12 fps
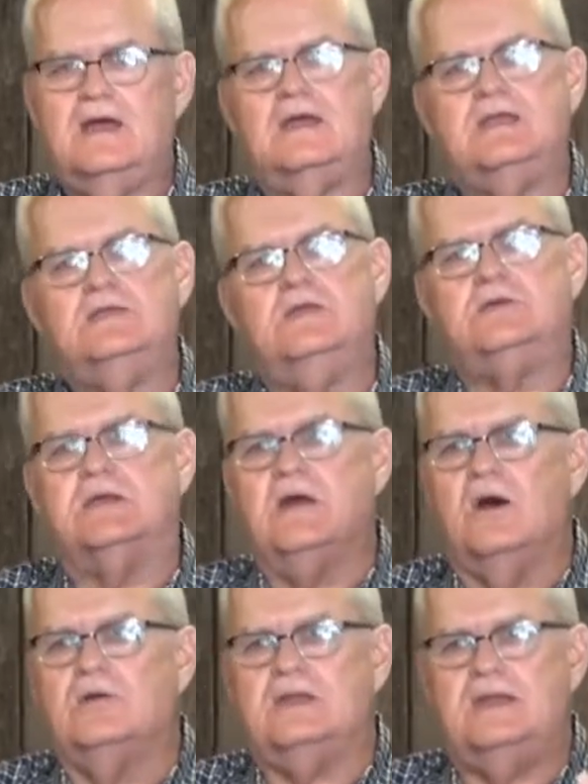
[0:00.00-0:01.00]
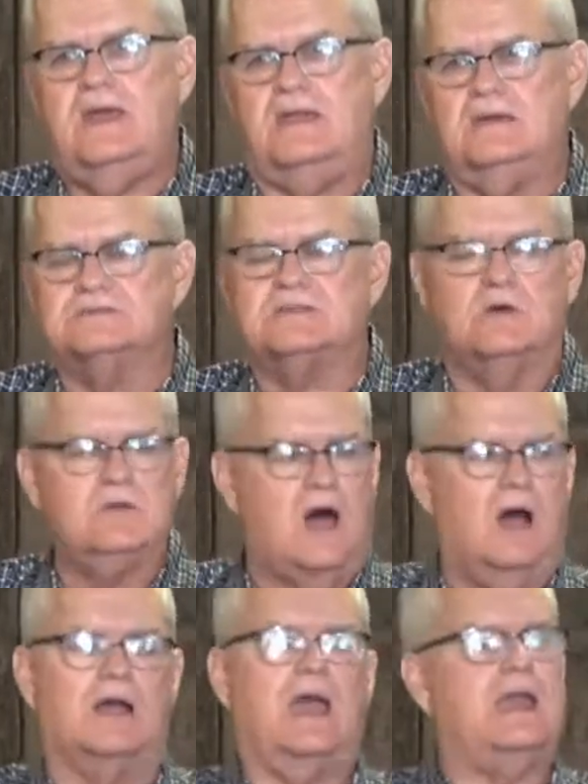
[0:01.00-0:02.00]
You can only handle so
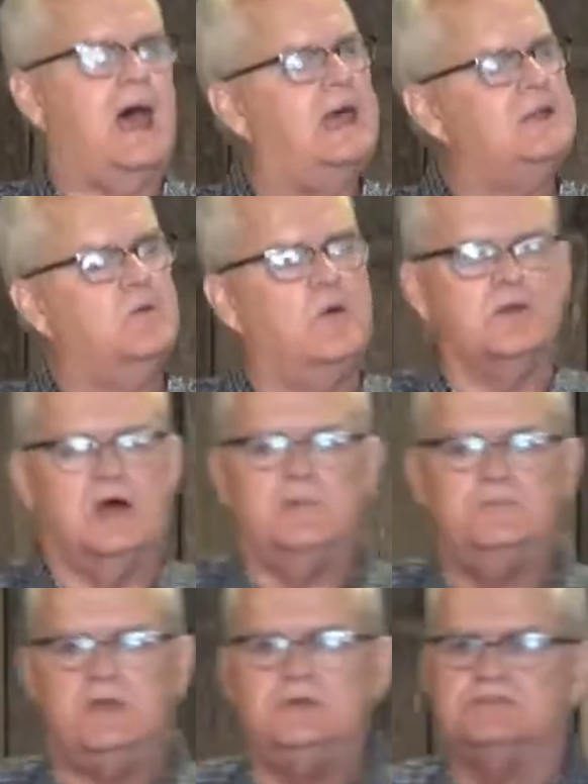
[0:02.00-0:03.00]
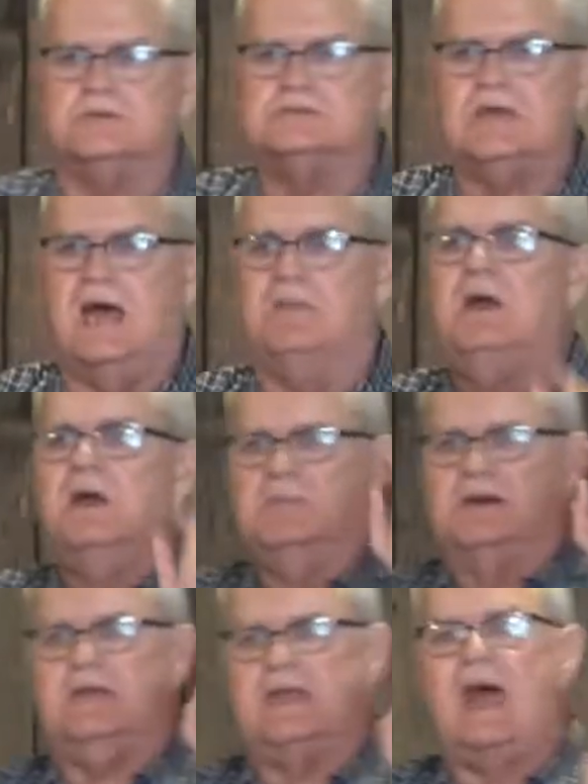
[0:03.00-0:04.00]
long, and I don't want to abuse your time,
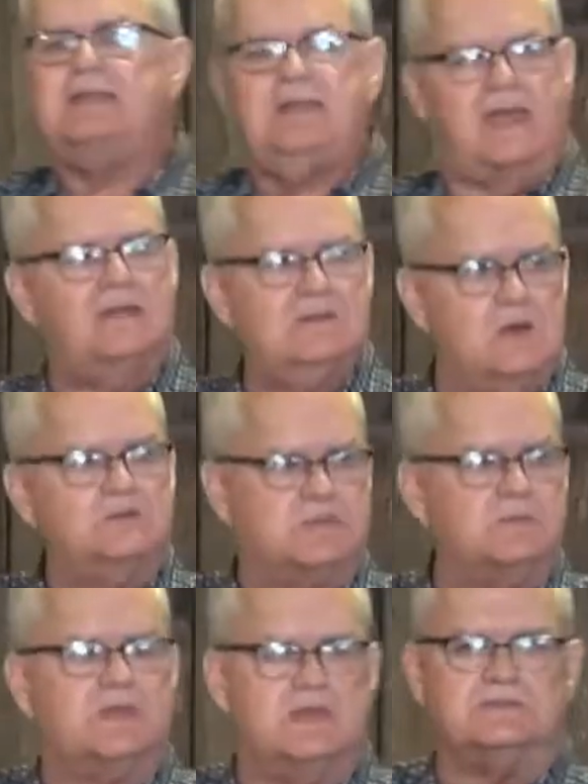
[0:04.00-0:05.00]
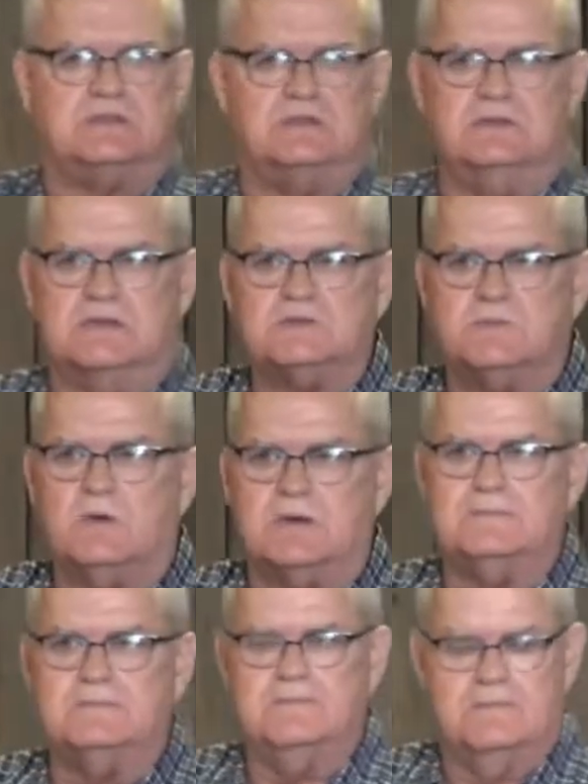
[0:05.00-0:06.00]
but can I download some things to you this
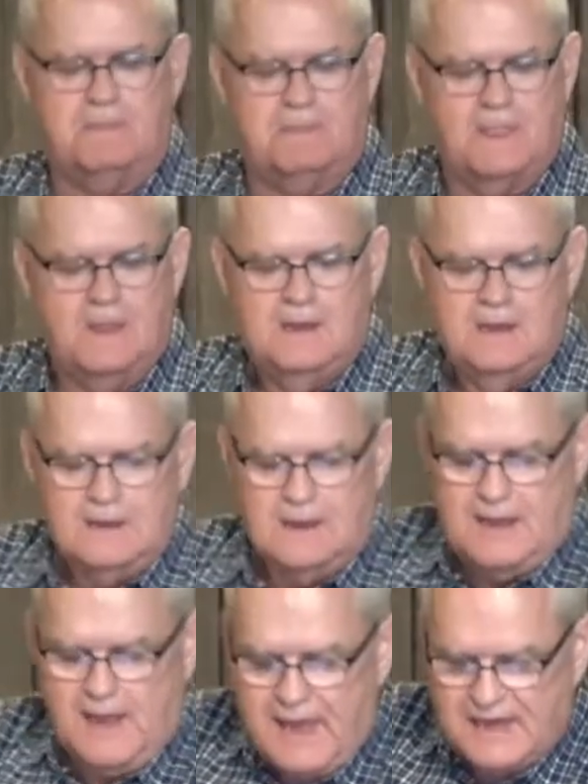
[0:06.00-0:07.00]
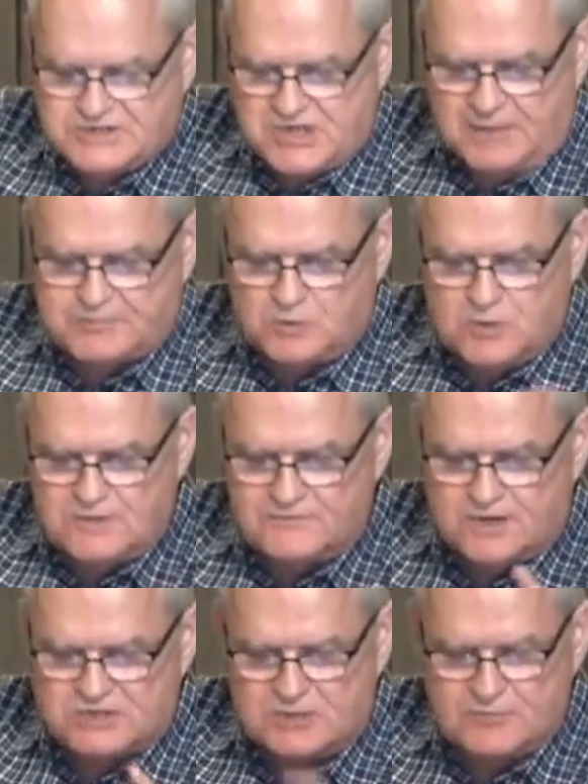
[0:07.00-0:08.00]
morning? All right, Acts chapter 1,
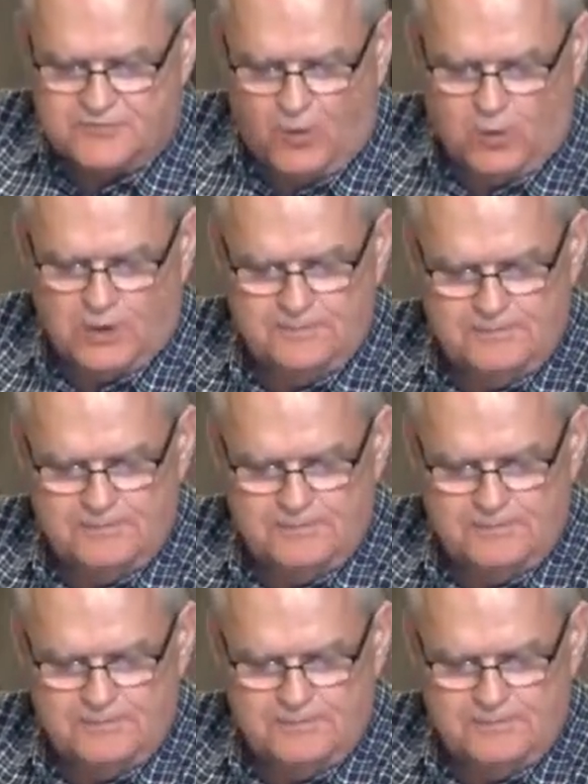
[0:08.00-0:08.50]
verse number 4.